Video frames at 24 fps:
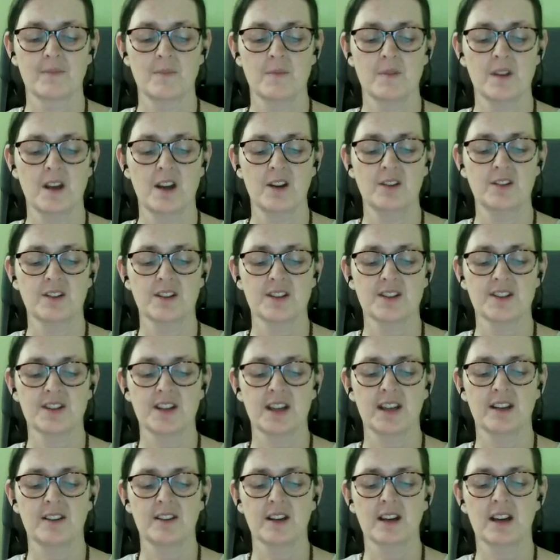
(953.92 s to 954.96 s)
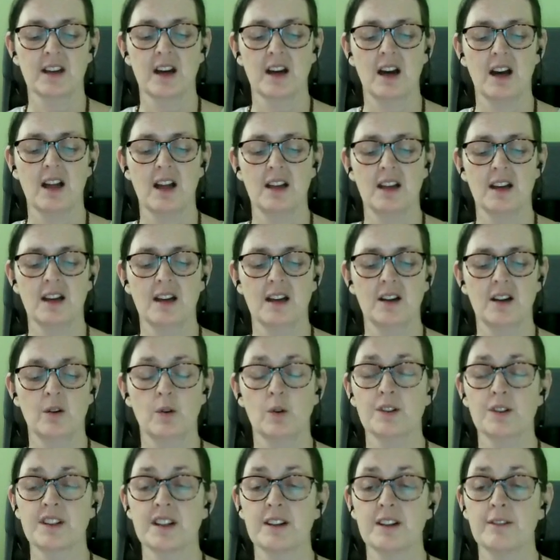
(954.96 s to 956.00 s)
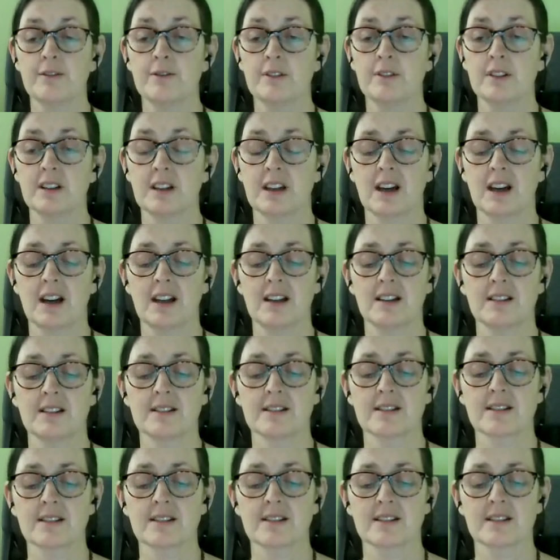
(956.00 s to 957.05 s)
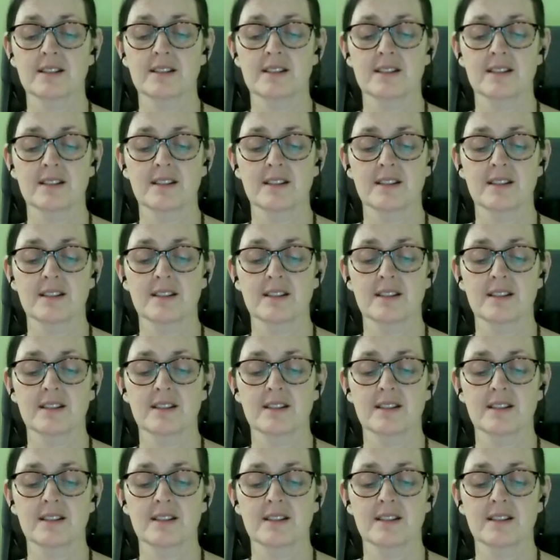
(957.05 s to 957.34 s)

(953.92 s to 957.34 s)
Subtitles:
Noticing the color or different colors,